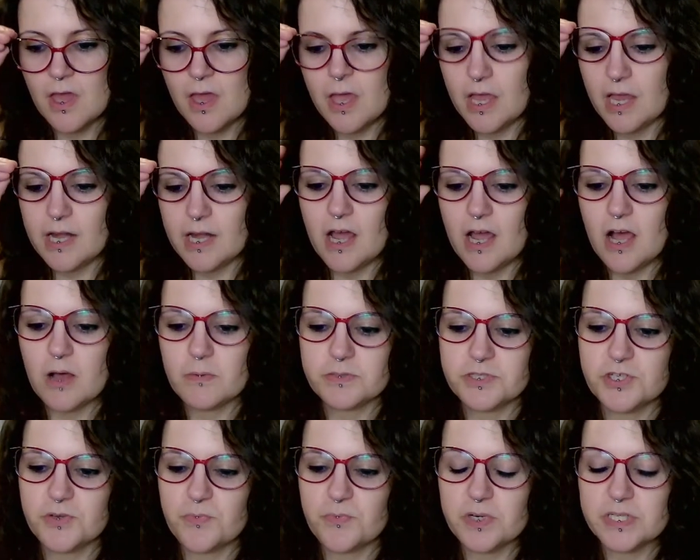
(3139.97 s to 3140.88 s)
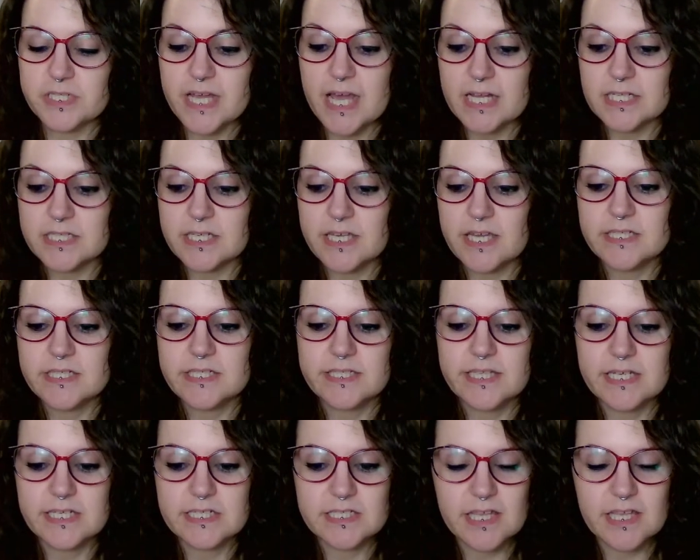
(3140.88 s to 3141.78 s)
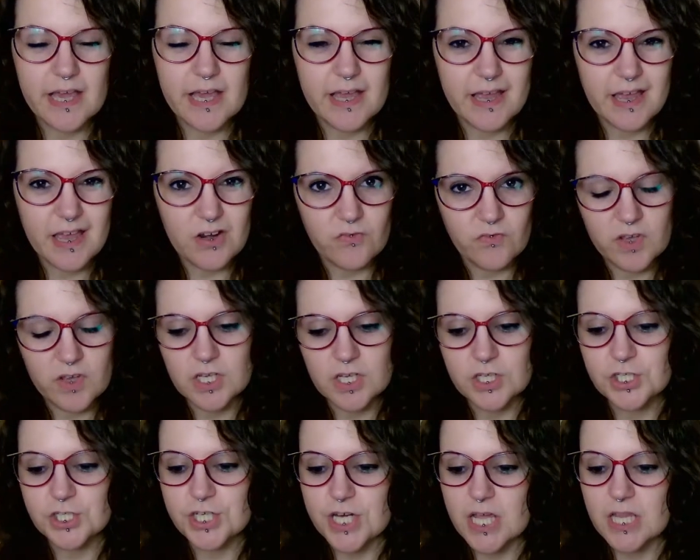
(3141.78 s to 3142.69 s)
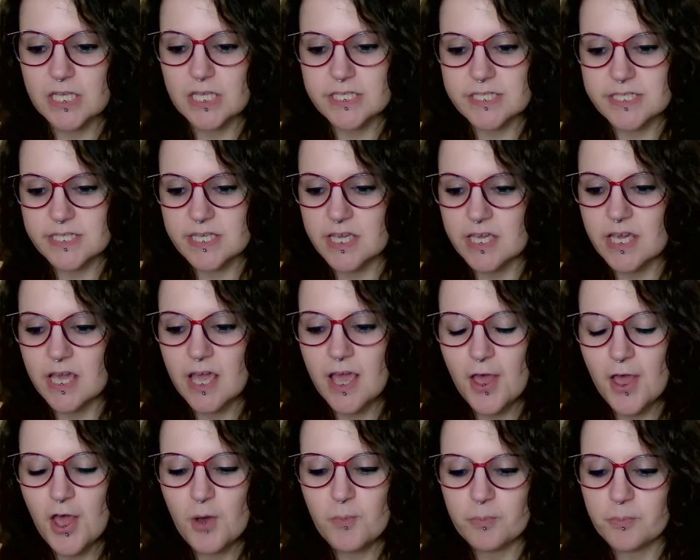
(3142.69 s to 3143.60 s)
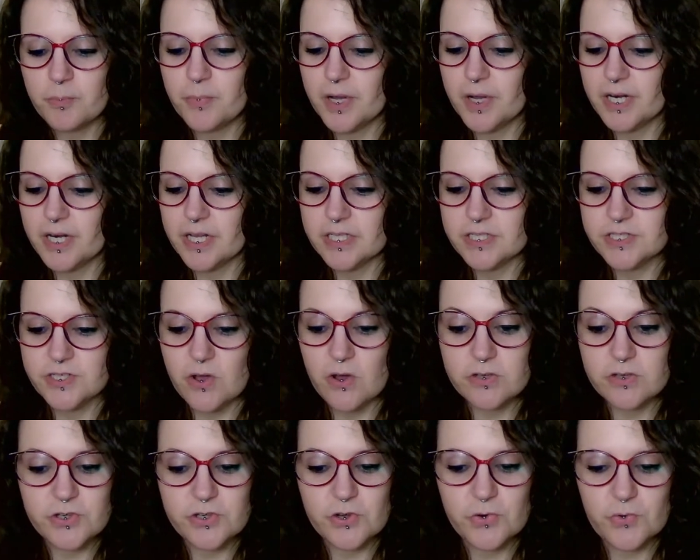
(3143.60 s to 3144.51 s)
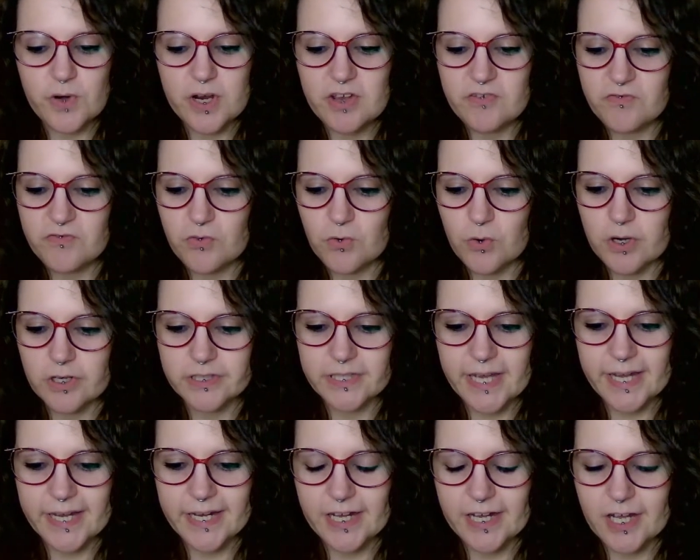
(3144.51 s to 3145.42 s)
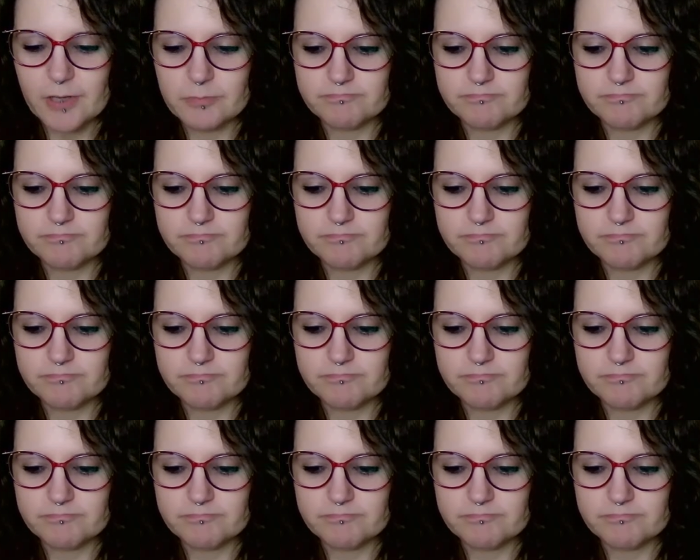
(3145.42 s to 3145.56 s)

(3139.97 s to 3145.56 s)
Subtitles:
It helps to protect against things like envy and jealousy, but it's also great for like